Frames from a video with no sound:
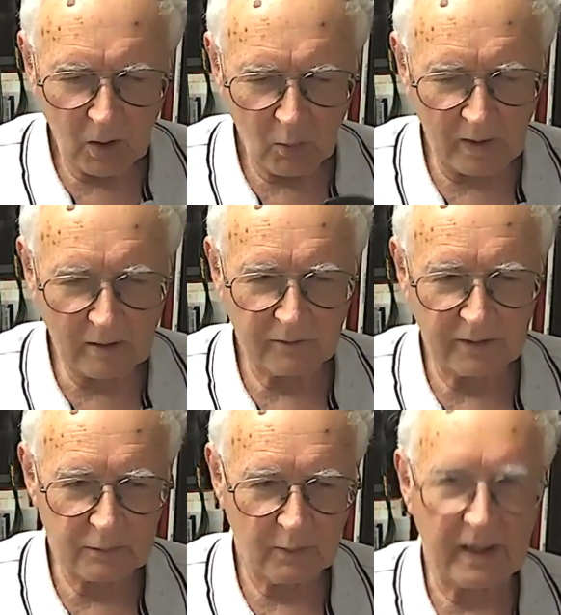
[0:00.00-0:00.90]
one of the
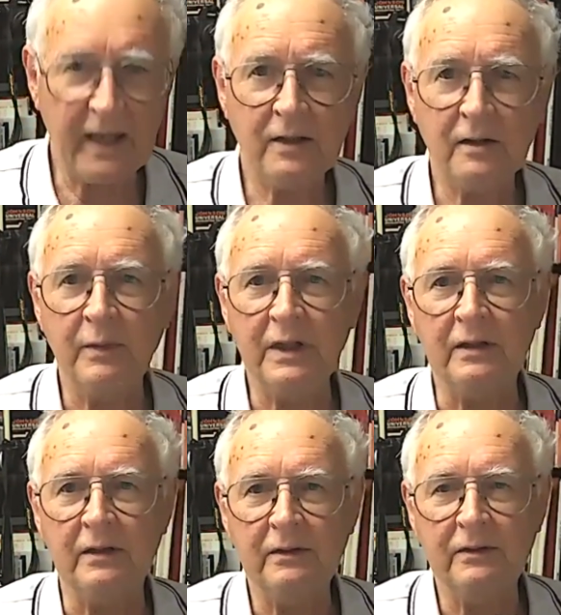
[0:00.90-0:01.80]
things when he handed
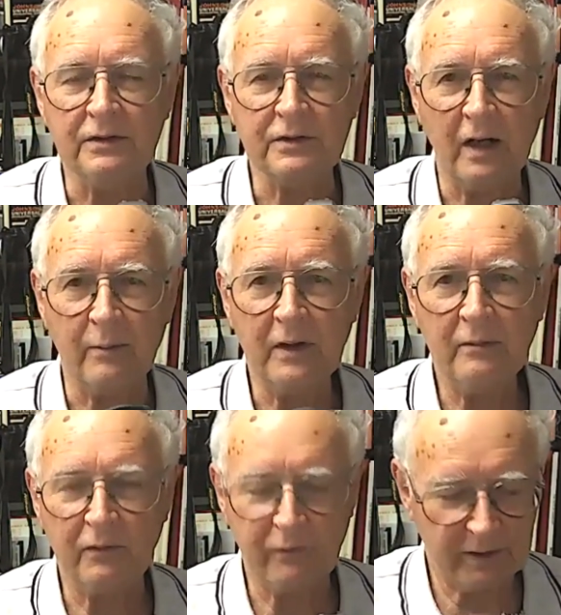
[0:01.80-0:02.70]
me this camera,
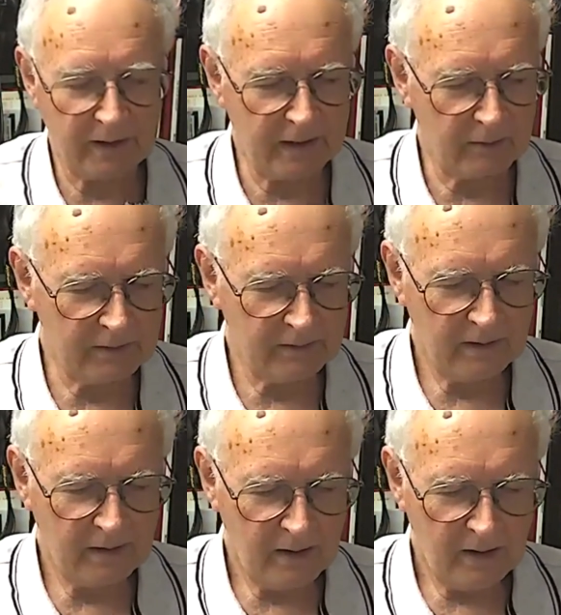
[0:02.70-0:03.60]
my friend Howard,
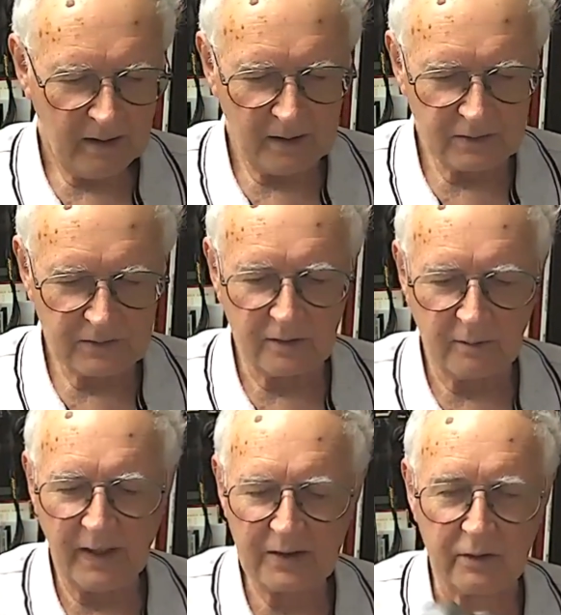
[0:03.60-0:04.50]
is that the
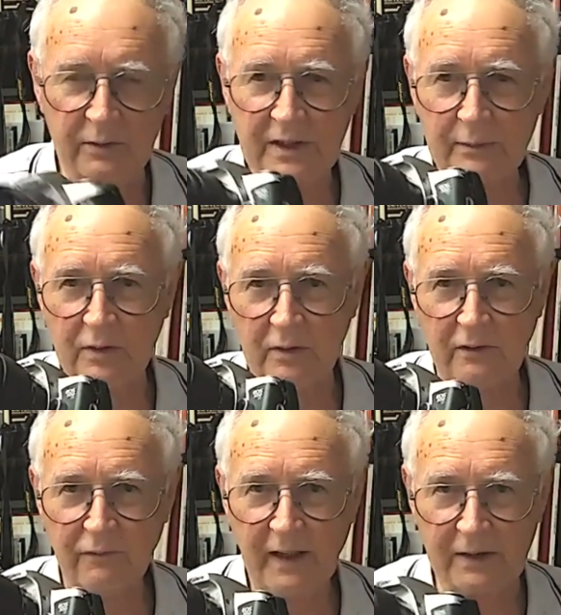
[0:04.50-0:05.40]
battery was absolutely
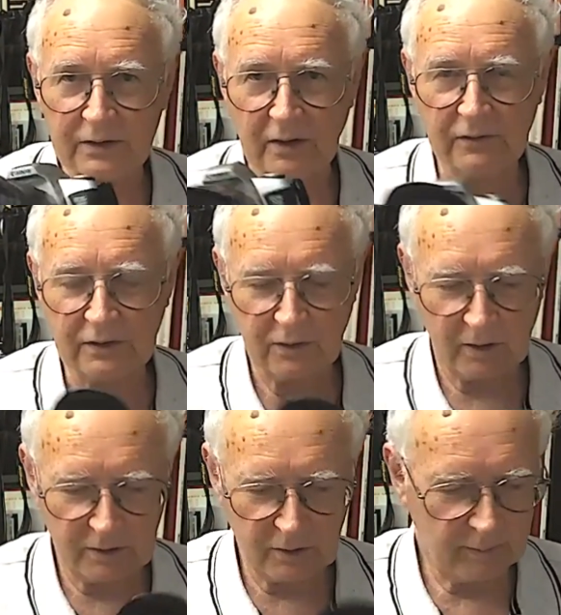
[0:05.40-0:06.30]
flat. So I've since got
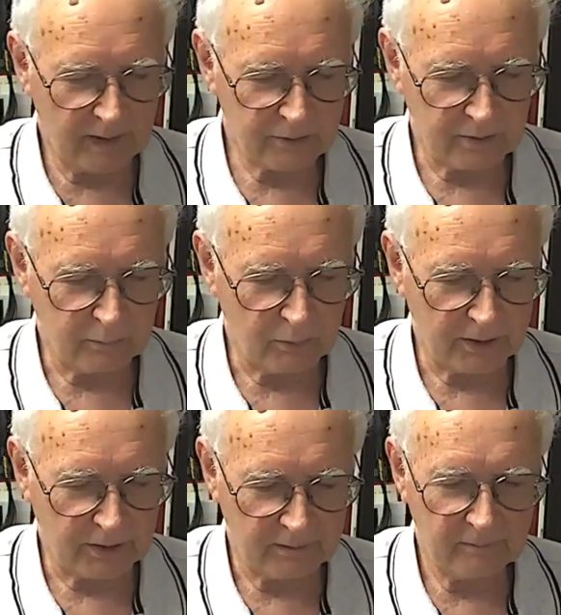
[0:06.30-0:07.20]
a new battery and put
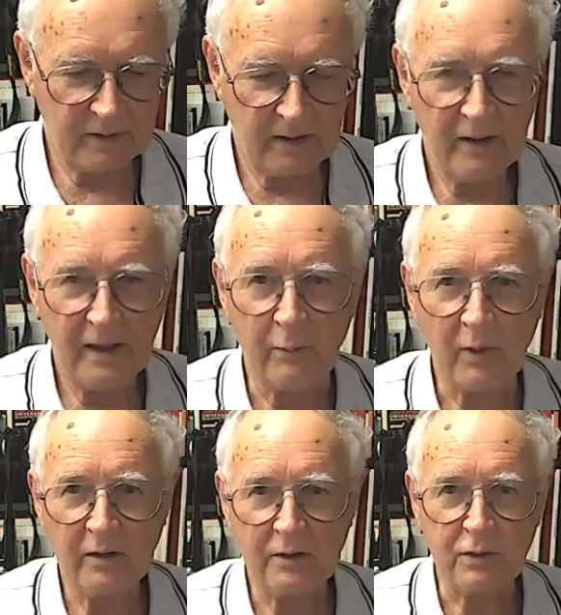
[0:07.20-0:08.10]
in it. And
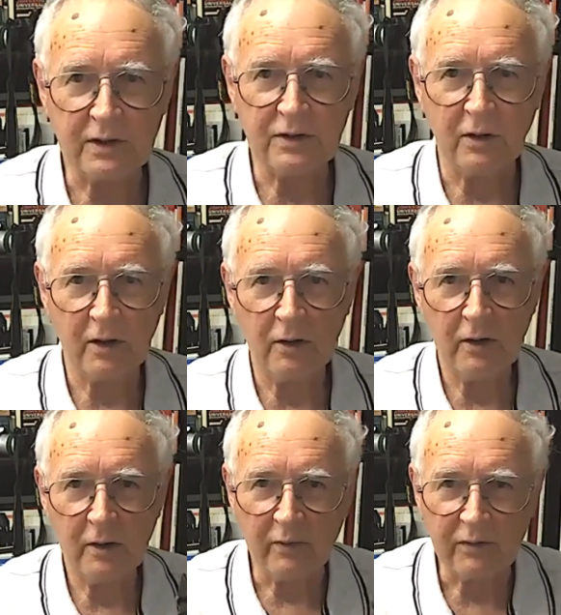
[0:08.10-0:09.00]
one of the tricks you've got to
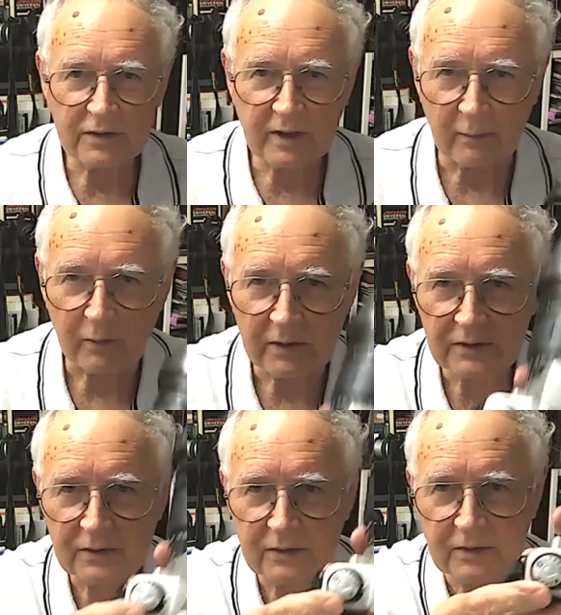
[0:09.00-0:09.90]
learn with this camera
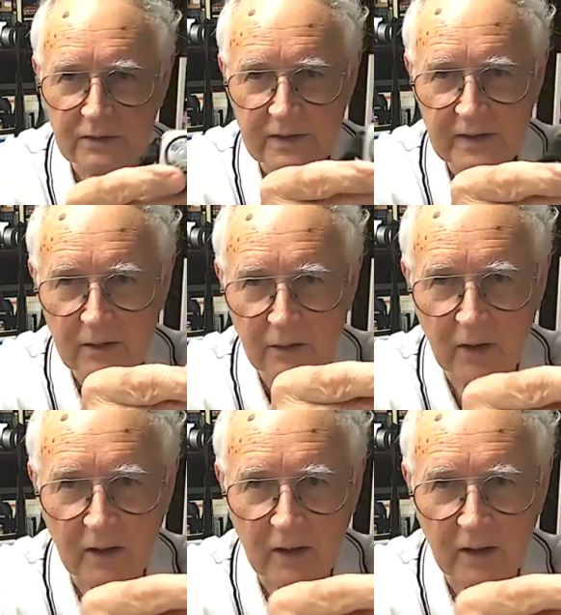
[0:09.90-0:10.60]
is, you see that little,